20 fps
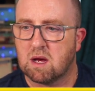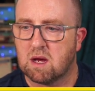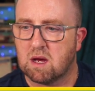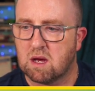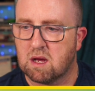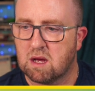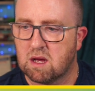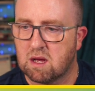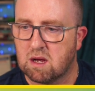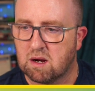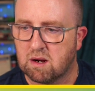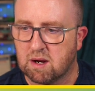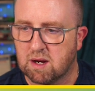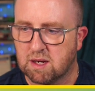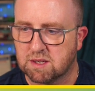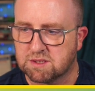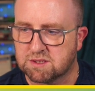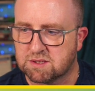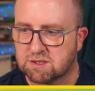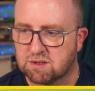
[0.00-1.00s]
All
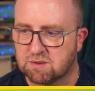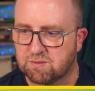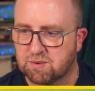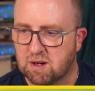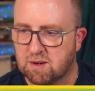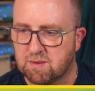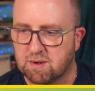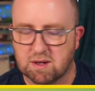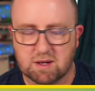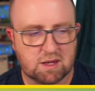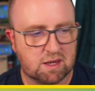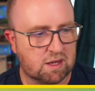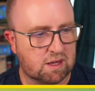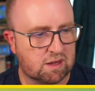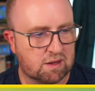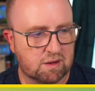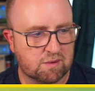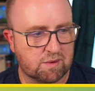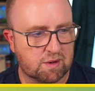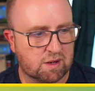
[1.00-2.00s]
right, so primary
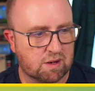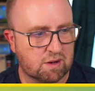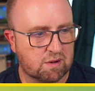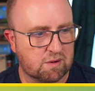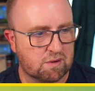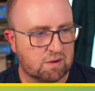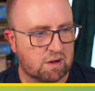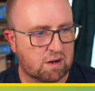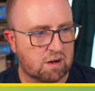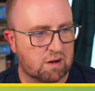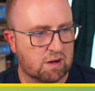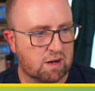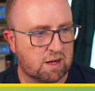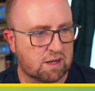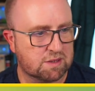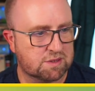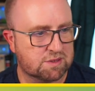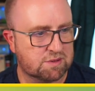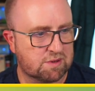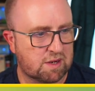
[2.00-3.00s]
key. There we go. All
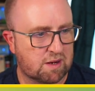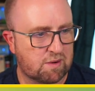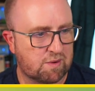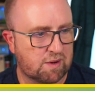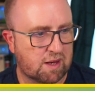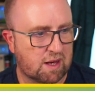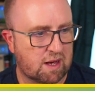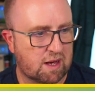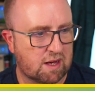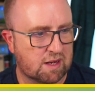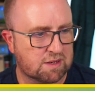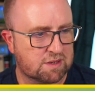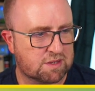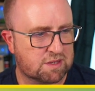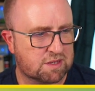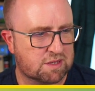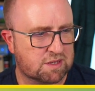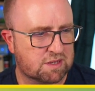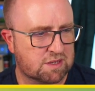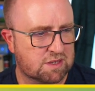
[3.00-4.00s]
right, so now we
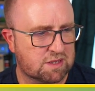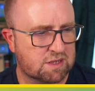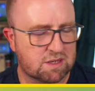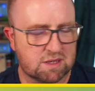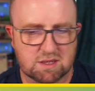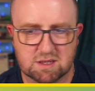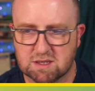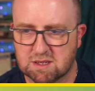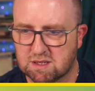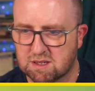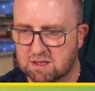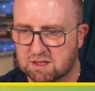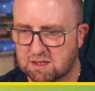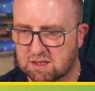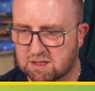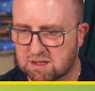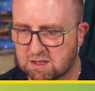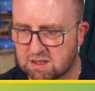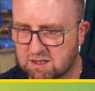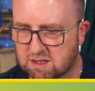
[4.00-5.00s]
got
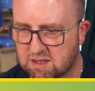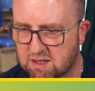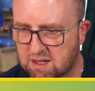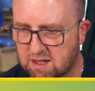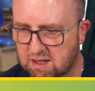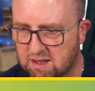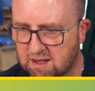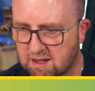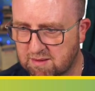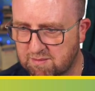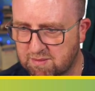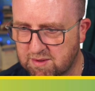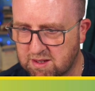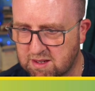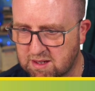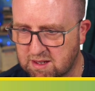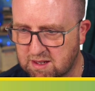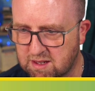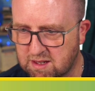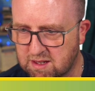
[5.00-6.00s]
lib